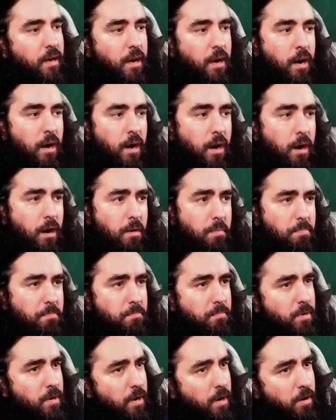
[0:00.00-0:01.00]
Oh,
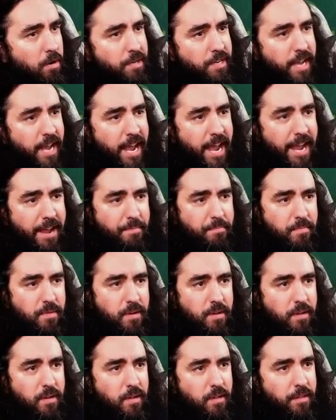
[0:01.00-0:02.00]
okay.
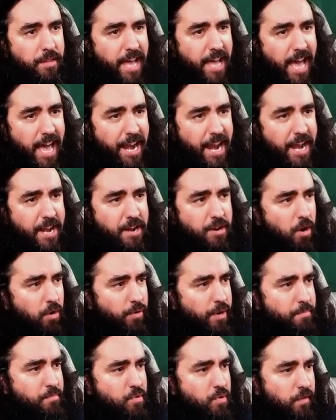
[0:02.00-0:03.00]
That ain't no
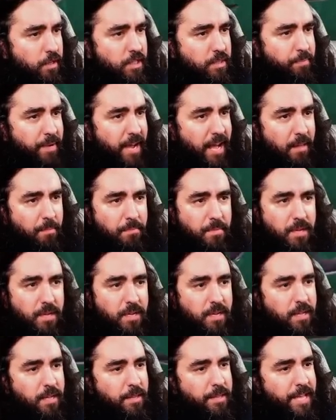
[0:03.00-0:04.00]
removal spell.
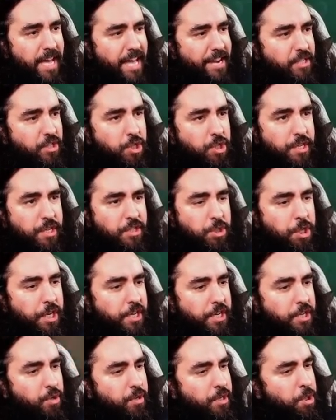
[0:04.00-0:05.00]
That is just
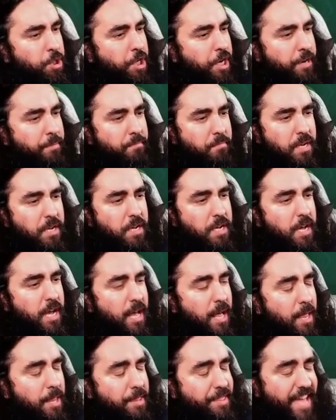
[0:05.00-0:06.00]
G to the G.
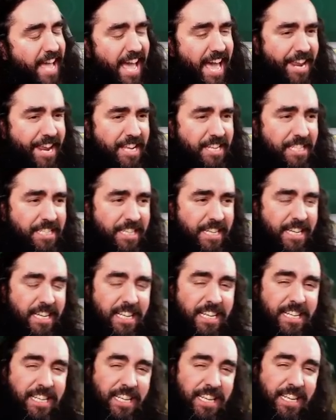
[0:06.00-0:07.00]
That is
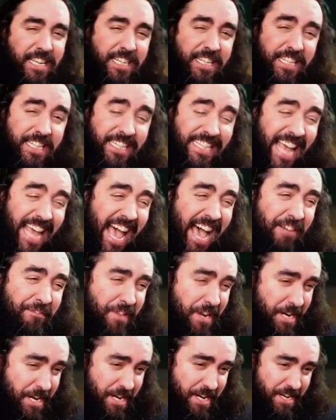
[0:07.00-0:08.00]

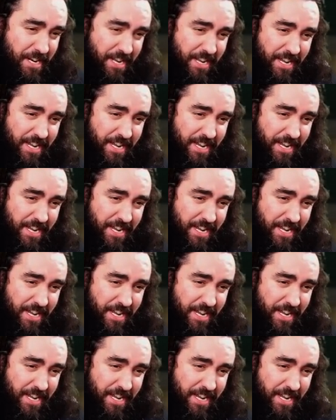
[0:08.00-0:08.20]
seven